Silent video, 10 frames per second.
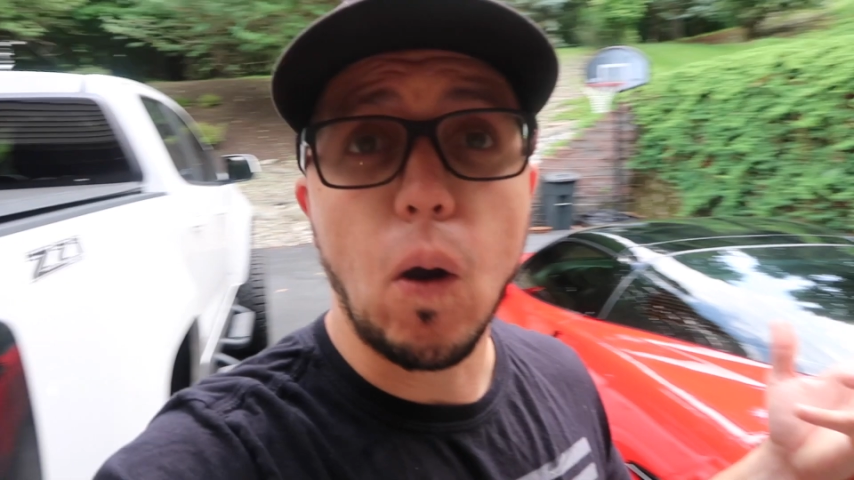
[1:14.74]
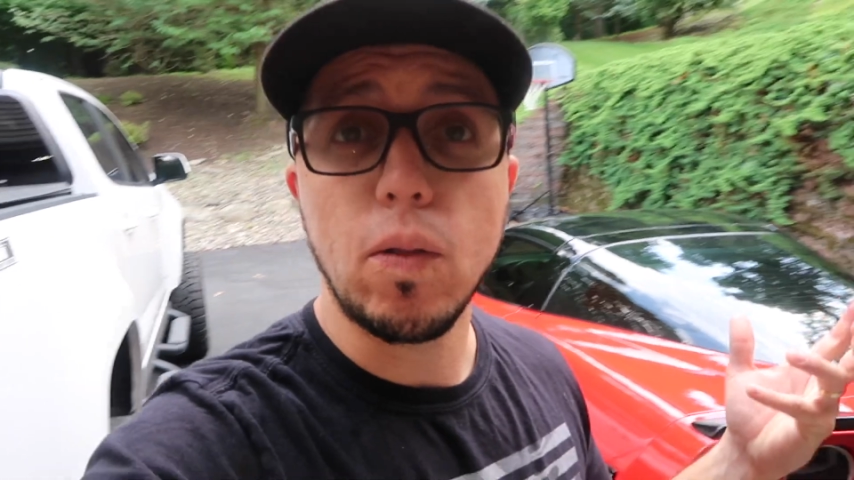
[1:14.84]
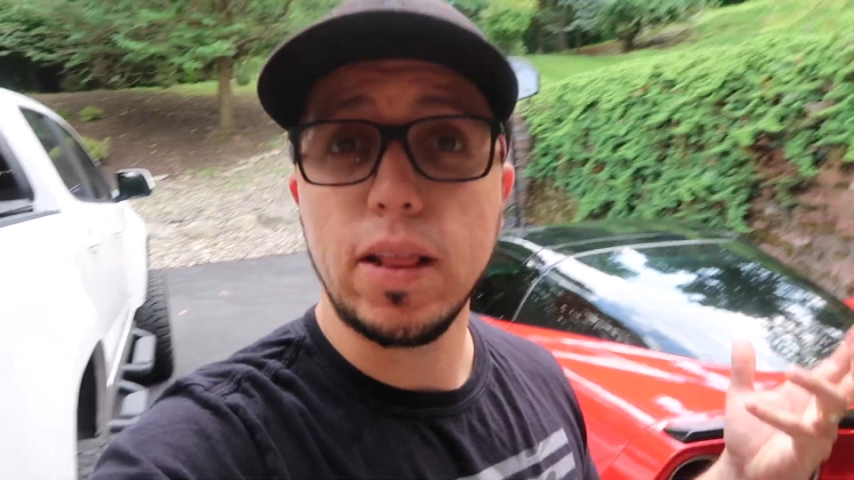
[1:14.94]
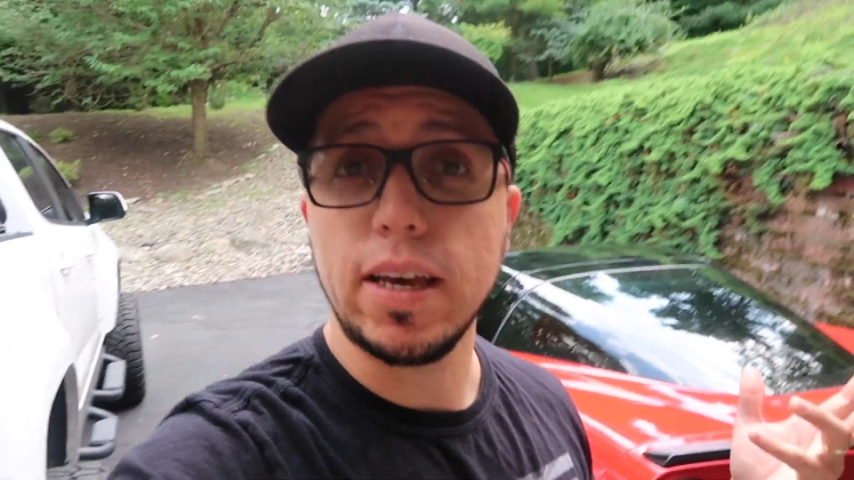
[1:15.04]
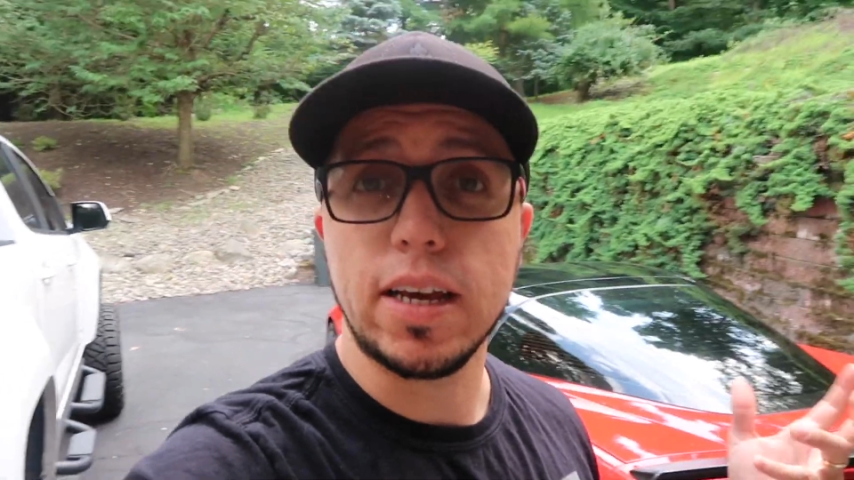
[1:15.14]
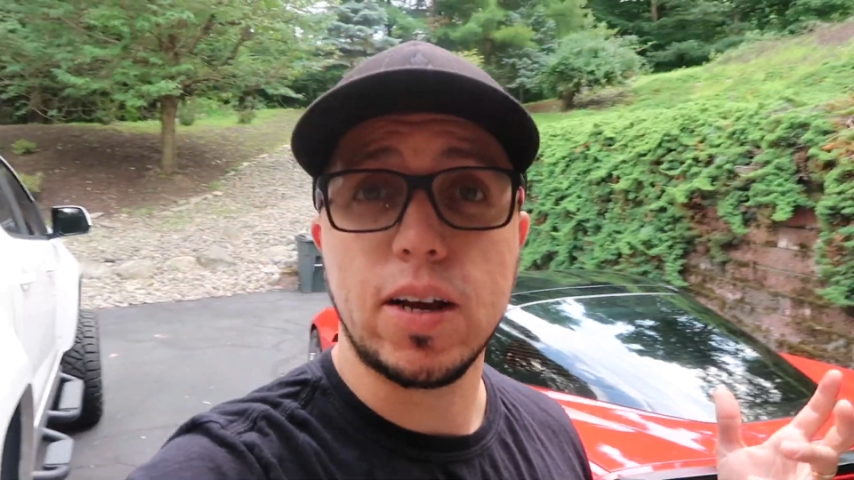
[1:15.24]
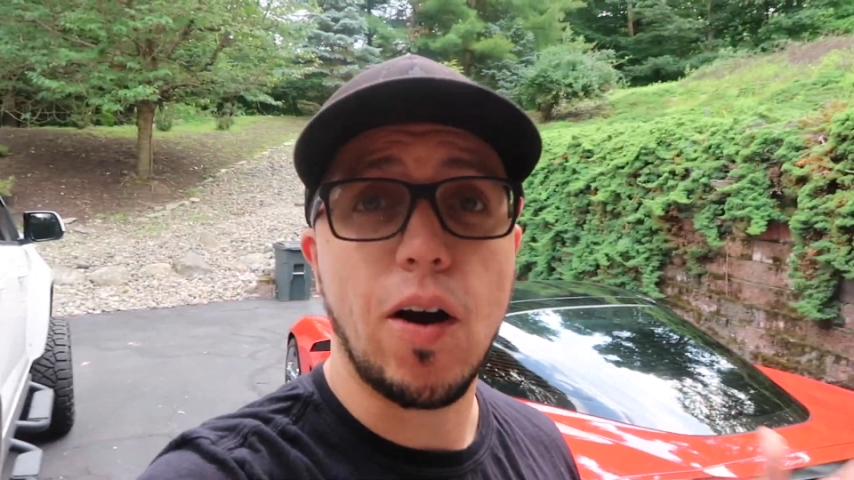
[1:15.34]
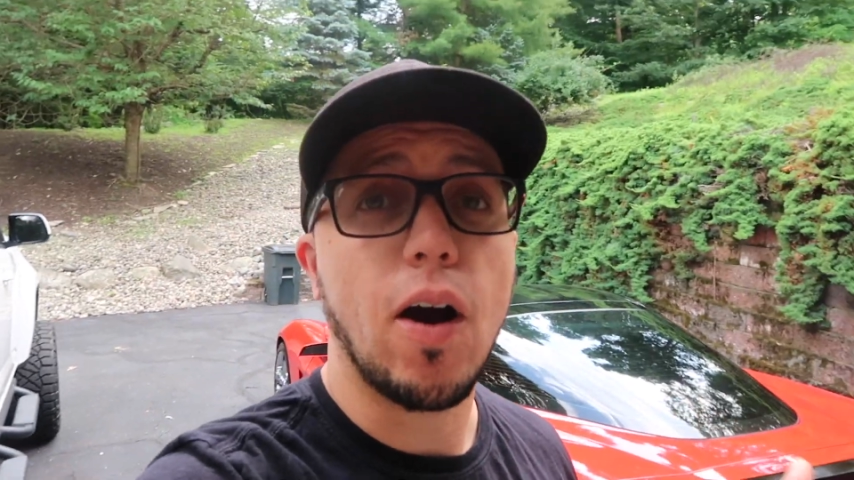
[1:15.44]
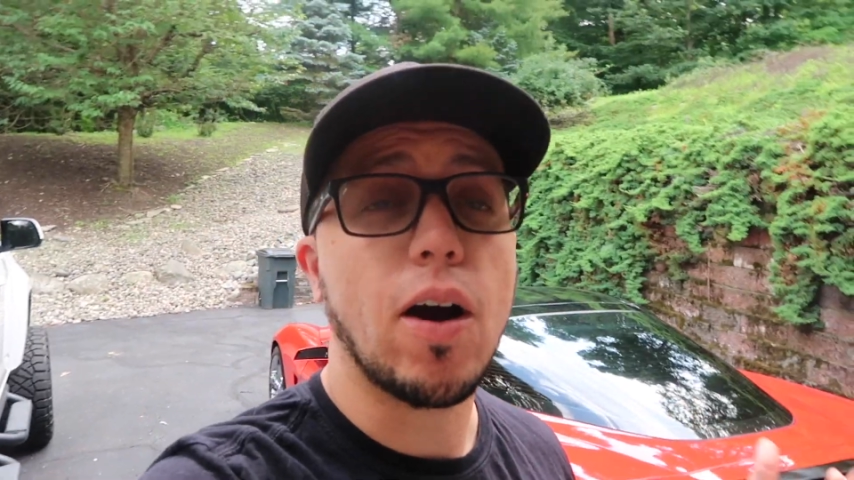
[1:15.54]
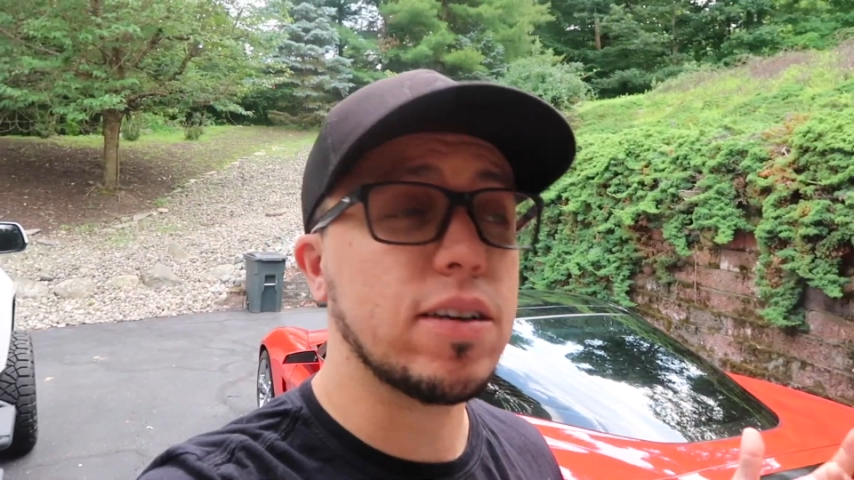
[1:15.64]
only
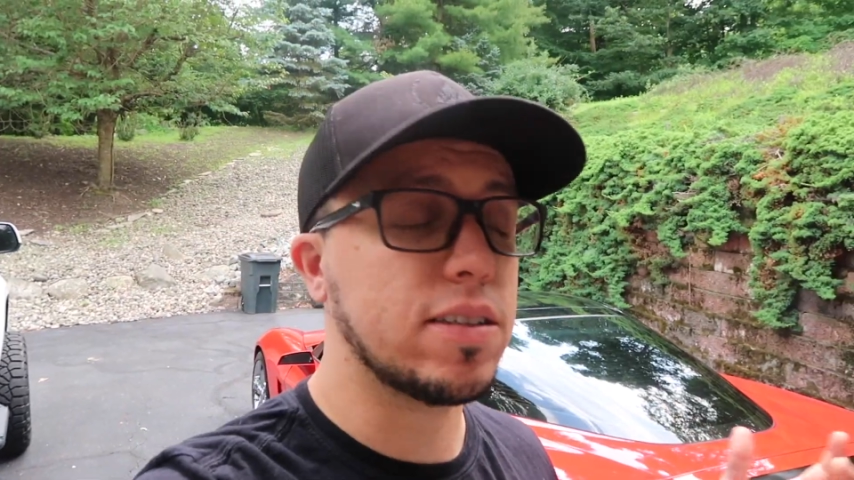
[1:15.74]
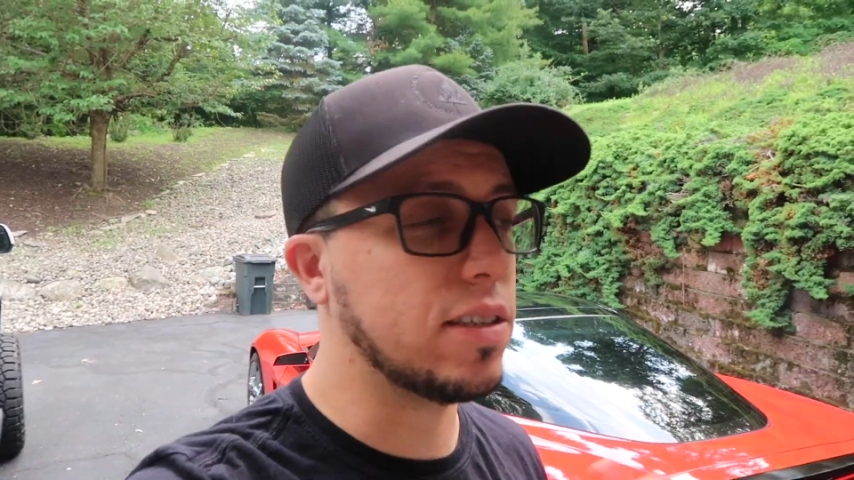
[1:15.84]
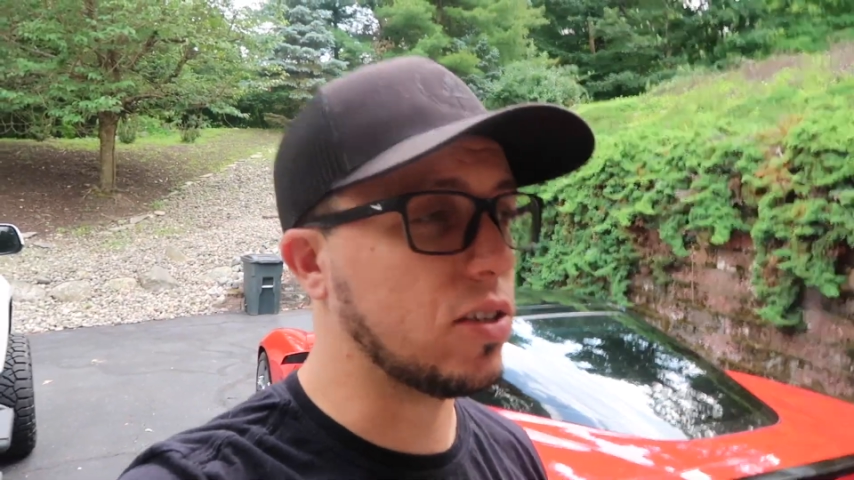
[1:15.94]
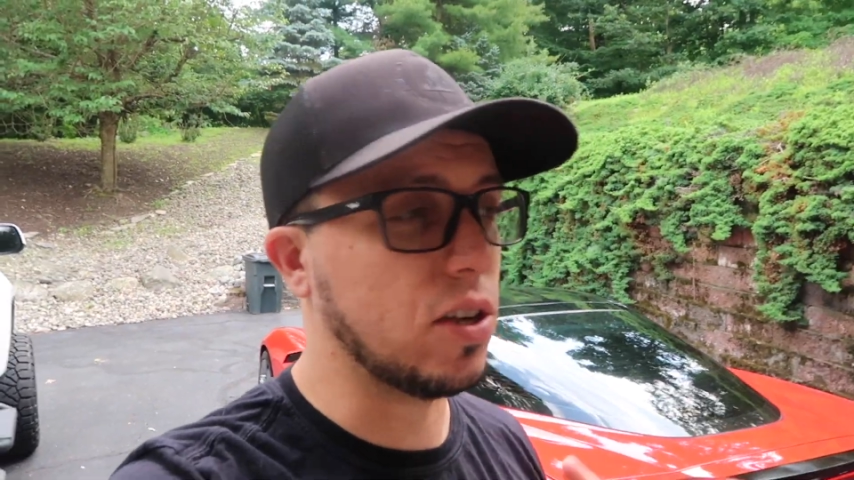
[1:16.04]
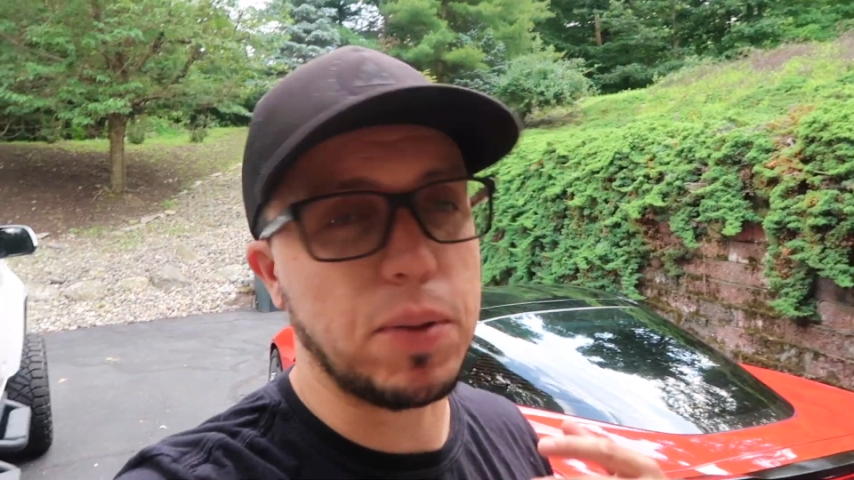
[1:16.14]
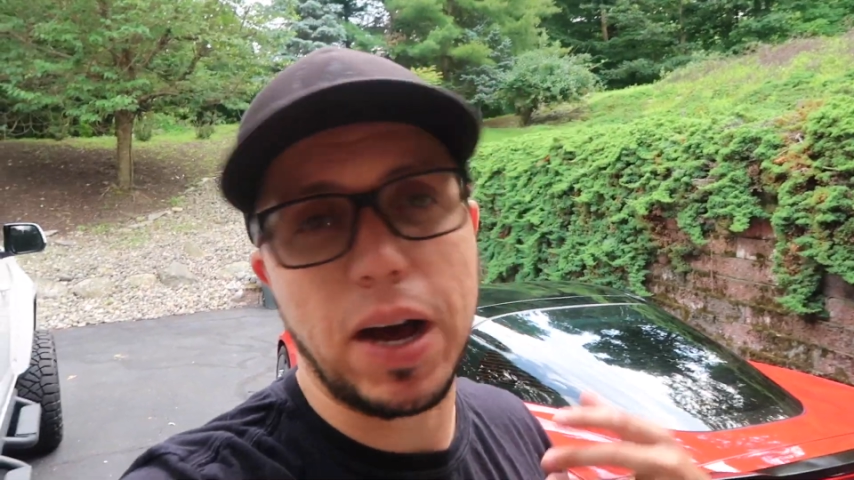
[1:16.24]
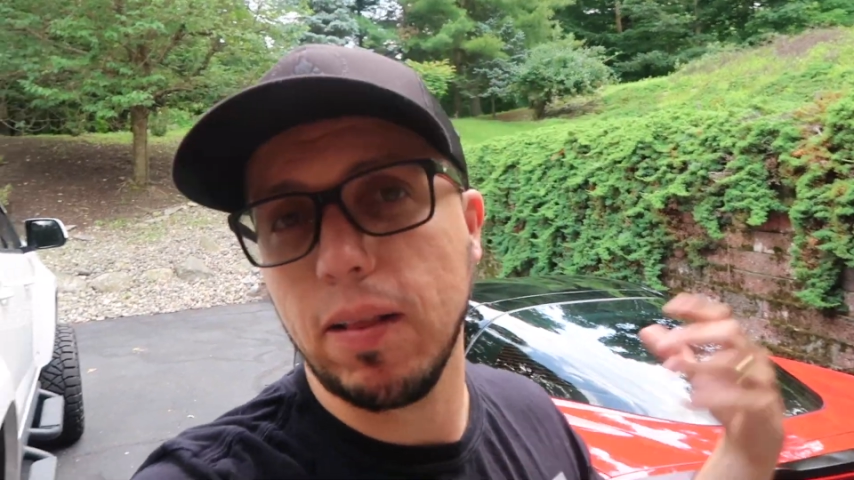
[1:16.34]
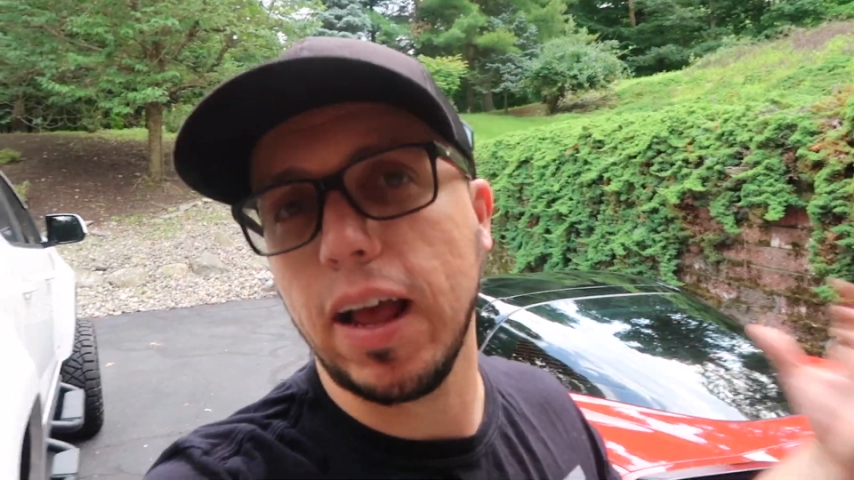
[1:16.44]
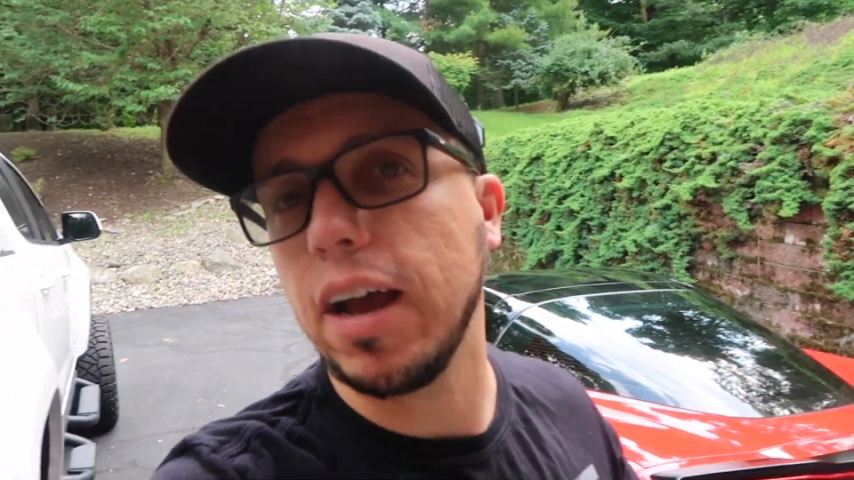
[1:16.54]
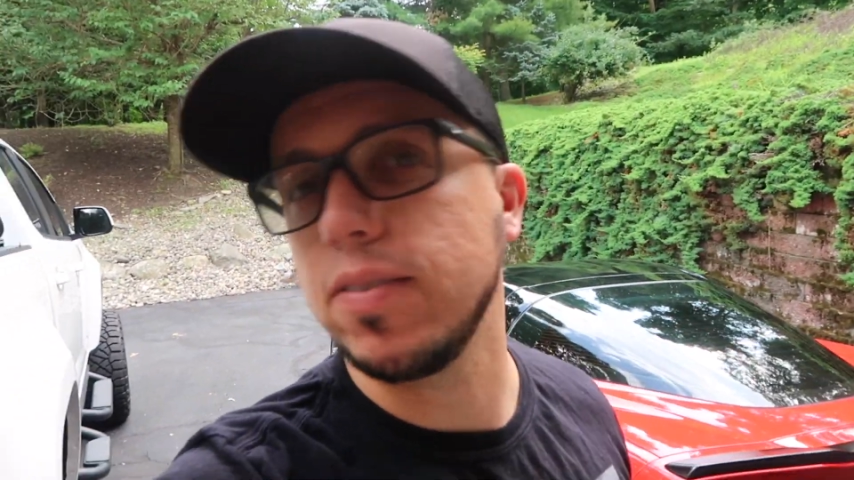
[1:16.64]
cars, it's
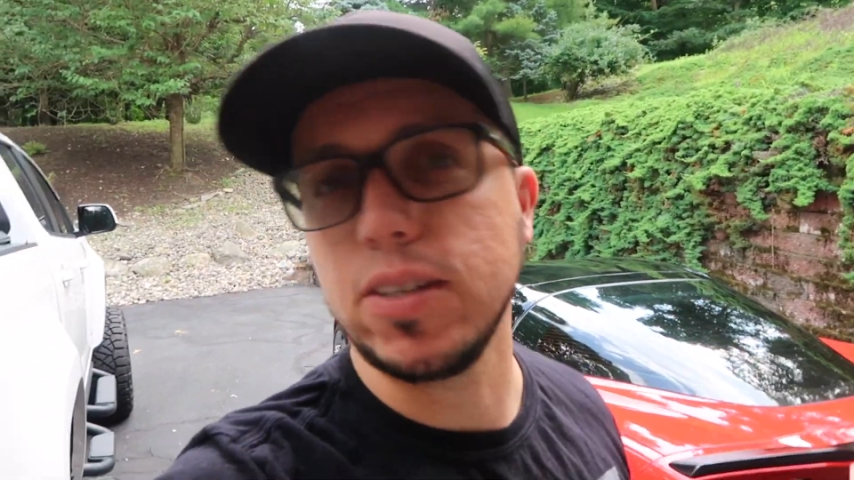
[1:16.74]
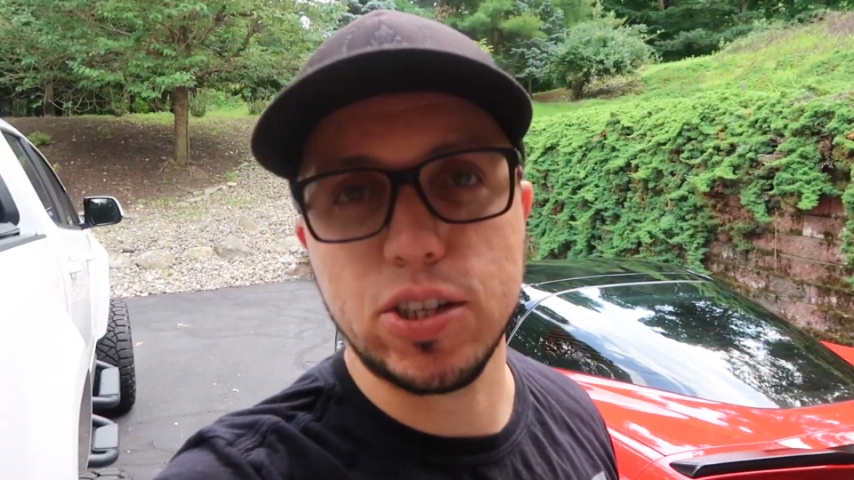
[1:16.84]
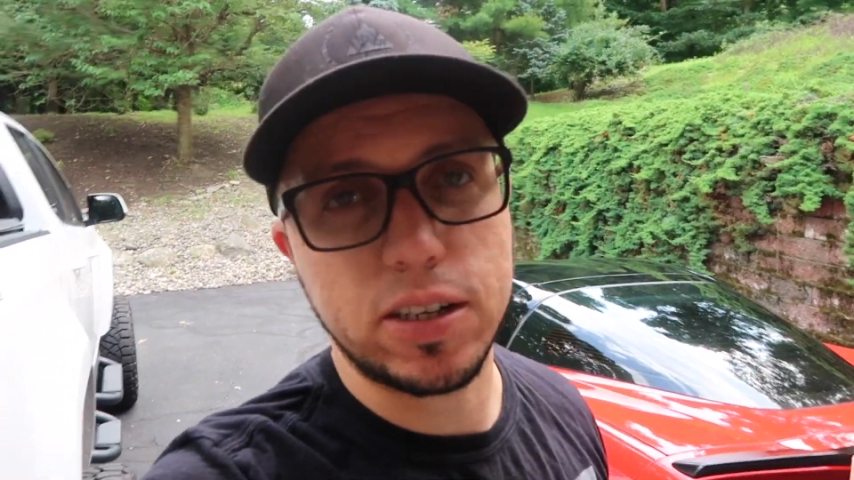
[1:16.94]
about life in